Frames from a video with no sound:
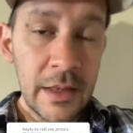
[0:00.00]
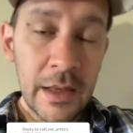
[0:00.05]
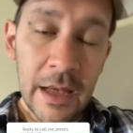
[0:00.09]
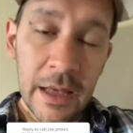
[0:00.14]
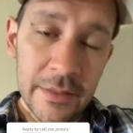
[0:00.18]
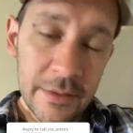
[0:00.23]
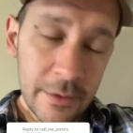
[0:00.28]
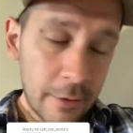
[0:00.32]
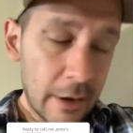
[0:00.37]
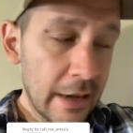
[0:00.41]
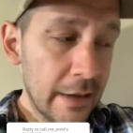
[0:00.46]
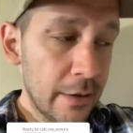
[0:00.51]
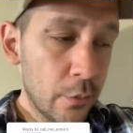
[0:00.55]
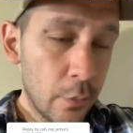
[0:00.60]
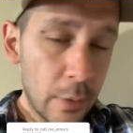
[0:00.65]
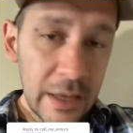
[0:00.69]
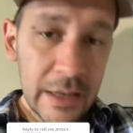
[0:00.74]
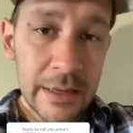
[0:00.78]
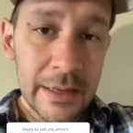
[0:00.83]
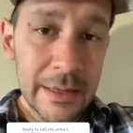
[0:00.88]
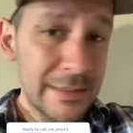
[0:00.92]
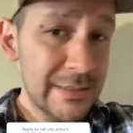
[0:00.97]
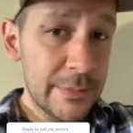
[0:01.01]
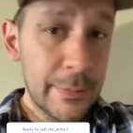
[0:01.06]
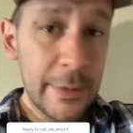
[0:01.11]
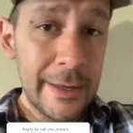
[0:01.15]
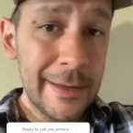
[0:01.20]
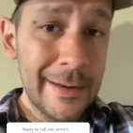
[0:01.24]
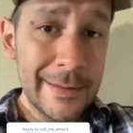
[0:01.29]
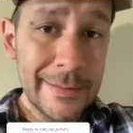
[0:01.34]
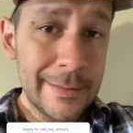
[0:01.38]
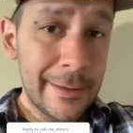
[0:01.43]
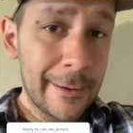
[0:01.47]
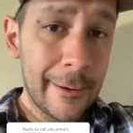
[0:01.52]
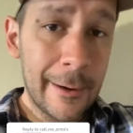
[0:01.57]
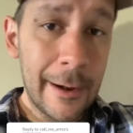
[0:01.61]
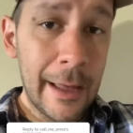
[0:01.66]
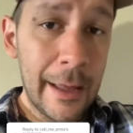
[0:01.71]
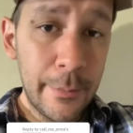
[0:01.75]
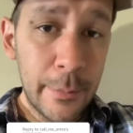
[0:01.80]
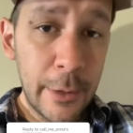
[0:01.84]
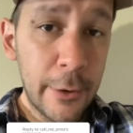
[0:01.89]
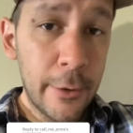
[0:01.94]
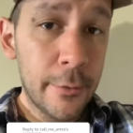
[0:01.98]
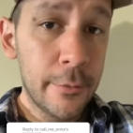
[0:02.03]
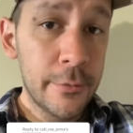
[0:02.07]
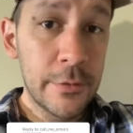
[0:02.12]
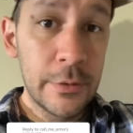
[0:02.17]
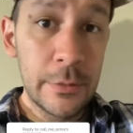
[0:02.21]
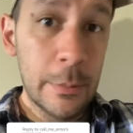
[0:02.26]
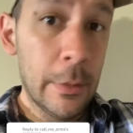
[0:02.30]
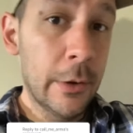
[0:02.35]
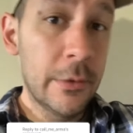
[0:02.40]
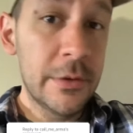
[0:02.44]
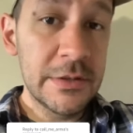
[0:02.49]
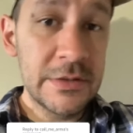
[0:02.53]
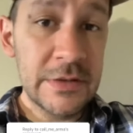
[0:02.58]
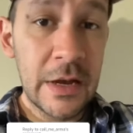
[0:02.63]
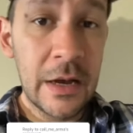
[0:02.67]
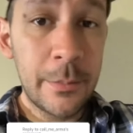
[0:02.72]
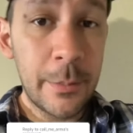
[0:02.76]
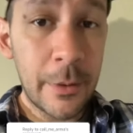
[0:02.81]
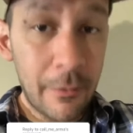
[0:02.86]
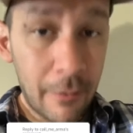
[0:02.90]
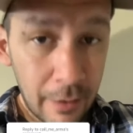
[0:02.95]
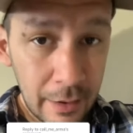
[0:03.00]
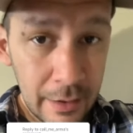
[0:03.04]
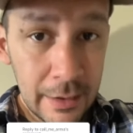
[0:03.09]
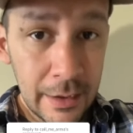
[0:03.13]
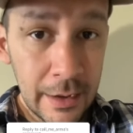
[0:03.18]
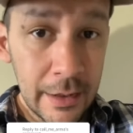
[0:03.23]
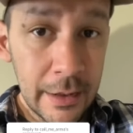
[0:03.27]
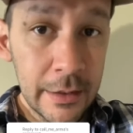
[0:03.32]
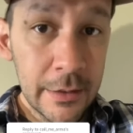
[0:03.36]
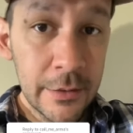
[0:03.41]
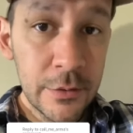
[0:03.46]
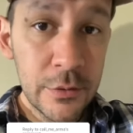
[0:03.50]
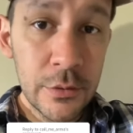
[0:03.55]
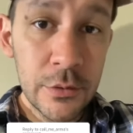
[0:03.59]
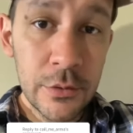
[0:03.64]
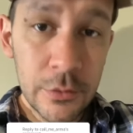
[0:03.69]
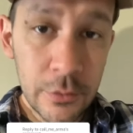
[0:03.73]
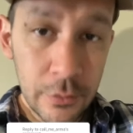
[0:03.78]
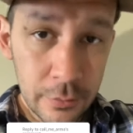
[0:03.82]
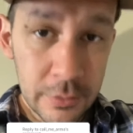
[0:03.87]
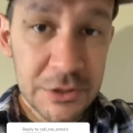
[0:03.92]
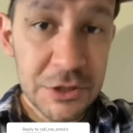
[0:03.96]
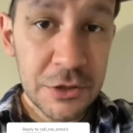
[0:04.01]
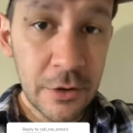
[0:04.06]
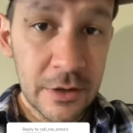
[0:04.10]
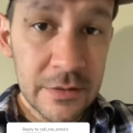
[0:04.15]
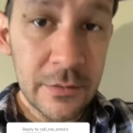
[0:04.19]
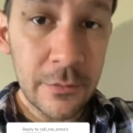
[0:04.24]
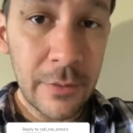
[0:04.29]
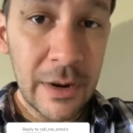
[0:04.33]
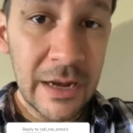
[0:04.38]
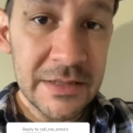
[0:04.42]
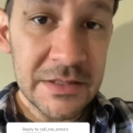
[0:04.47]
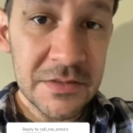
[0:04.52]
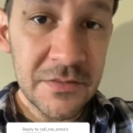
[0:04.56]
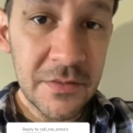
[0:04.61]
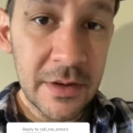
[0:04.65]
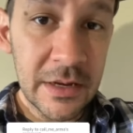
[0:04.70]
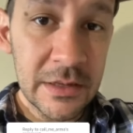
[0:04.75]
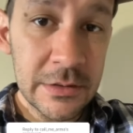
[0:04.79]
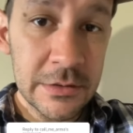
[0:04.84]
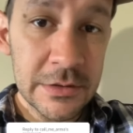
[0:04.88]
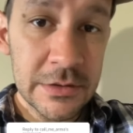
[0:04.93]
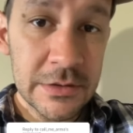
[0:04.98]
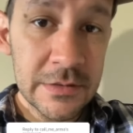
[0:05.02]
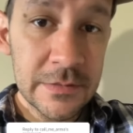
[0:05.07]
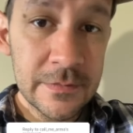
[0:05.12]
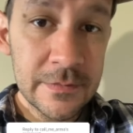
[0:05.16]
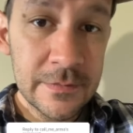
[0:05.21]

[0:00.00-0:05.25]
And the right wing has made it their MO, their modus operandi, to restrict the rights of others.